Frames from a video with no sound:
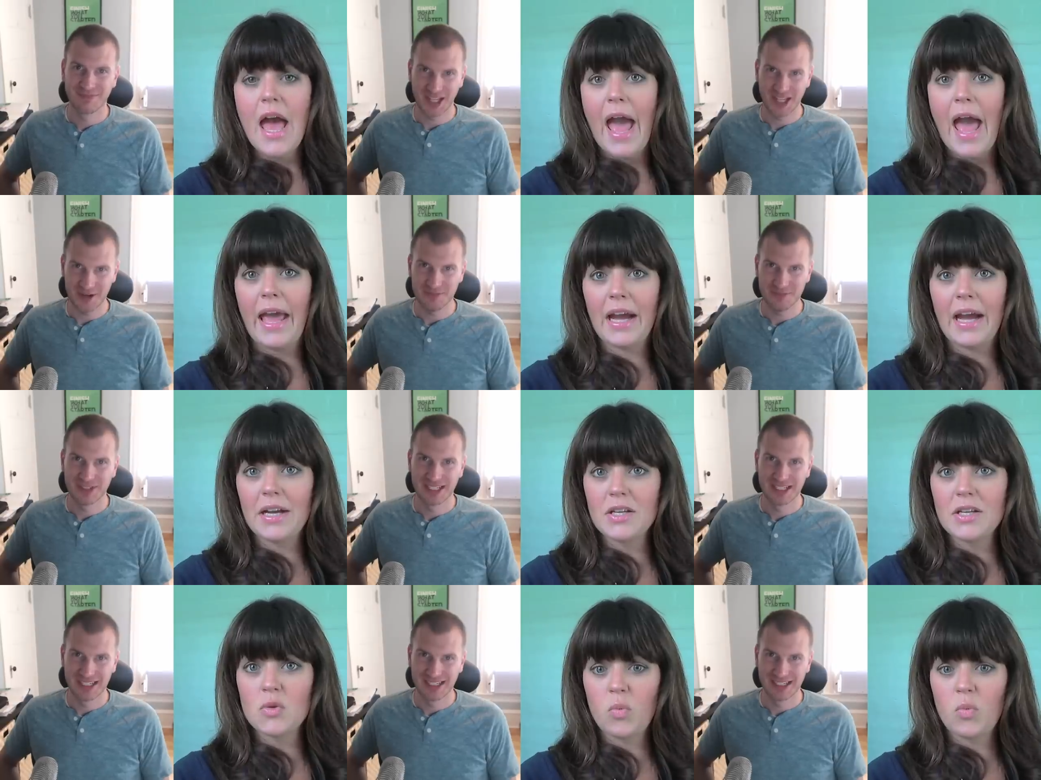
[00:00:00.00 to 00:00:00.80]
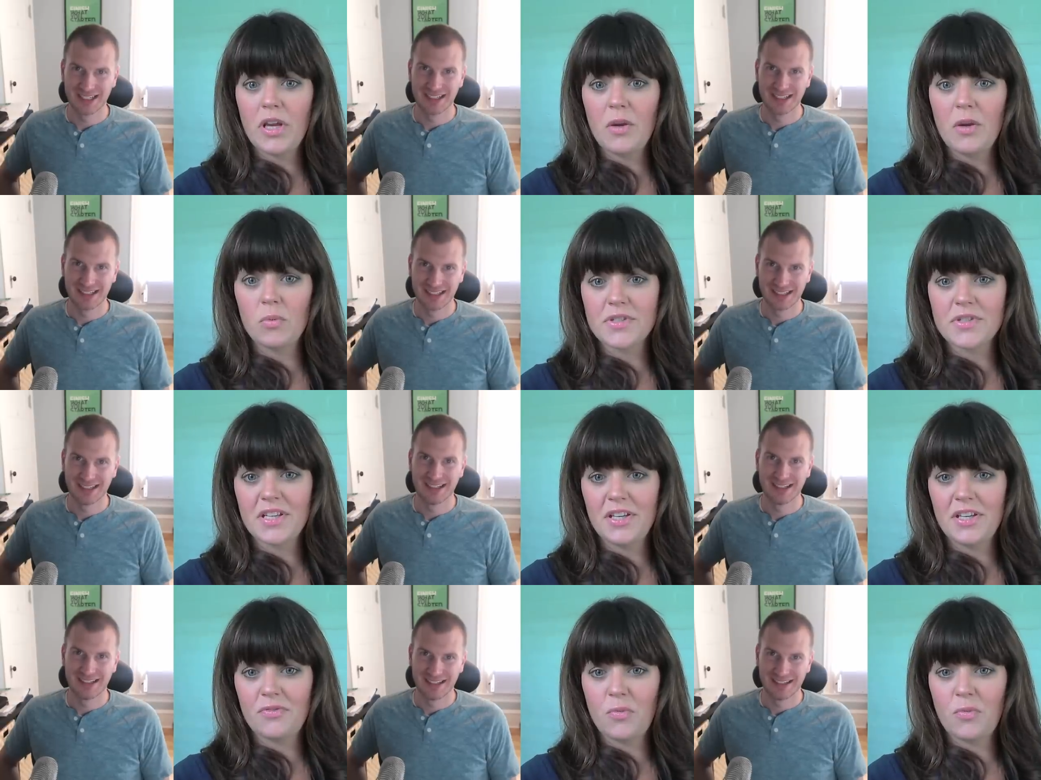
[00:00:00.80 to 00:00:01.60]
Speaker 1: and we will
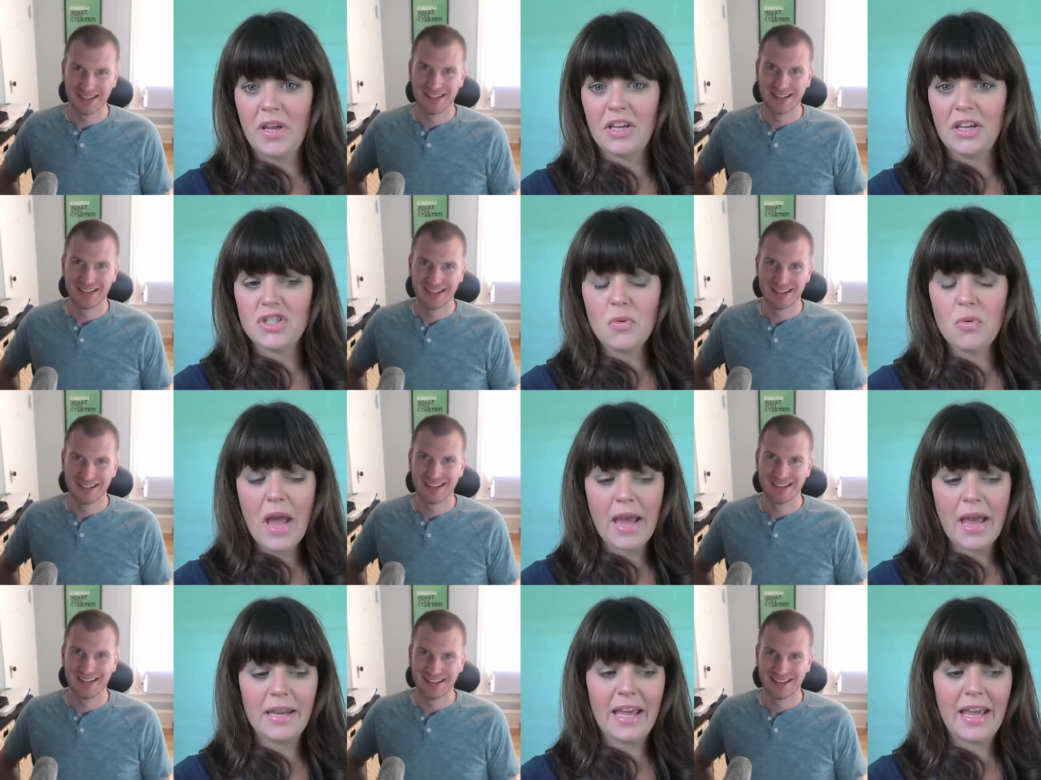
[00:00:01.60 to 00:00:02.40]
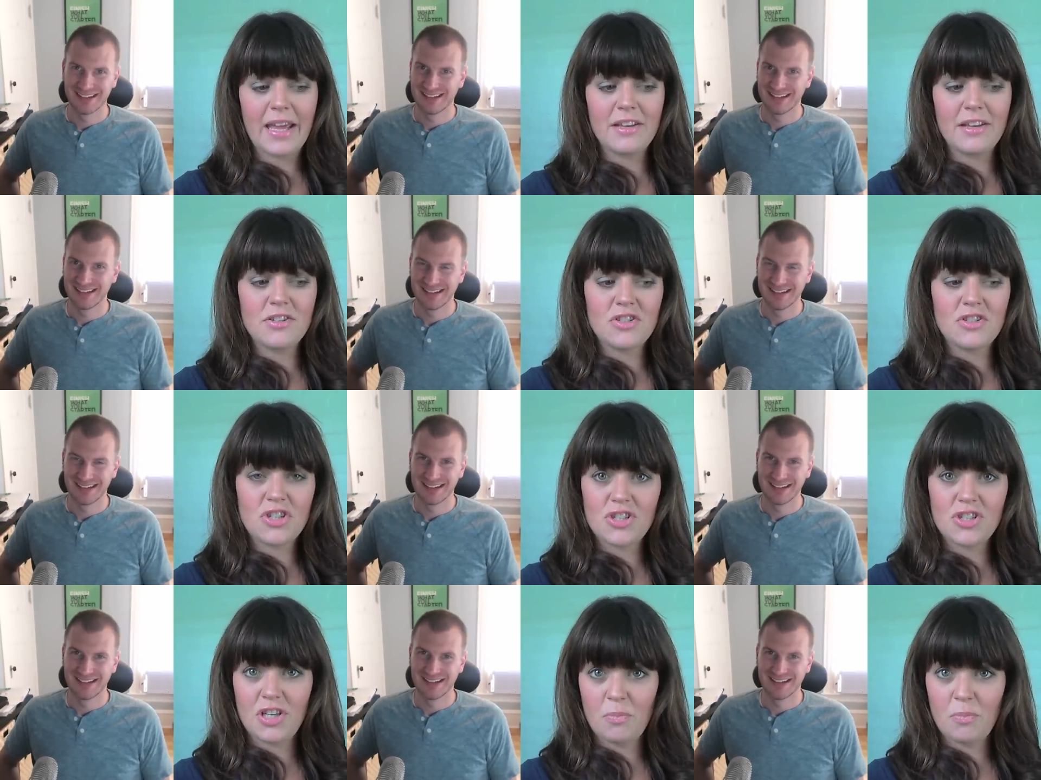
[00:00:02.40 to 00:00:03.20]
see if we can get you in and
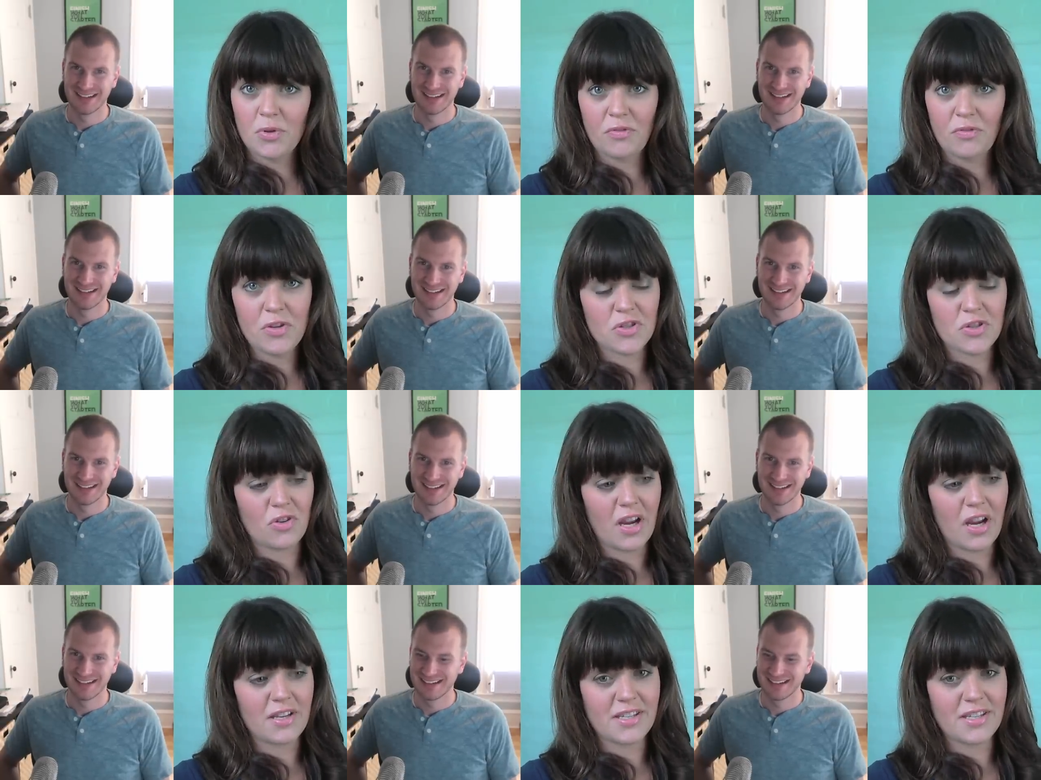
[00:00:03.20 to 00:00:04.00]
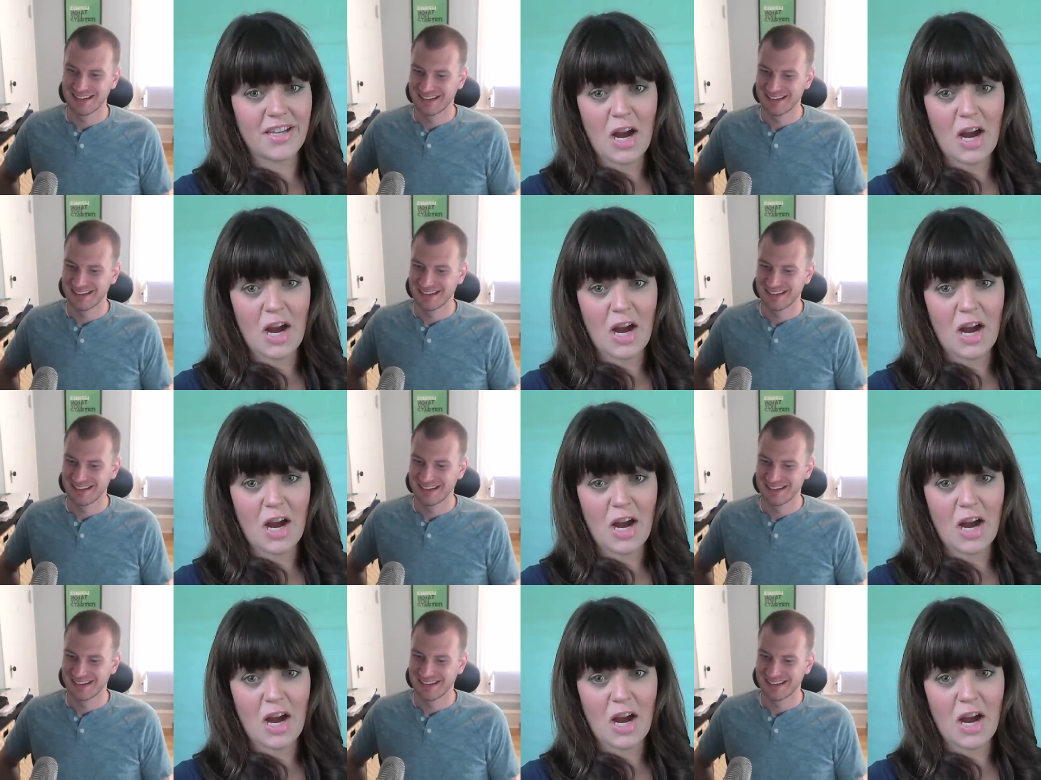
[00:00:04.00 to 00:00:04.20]
she pulled a few strings and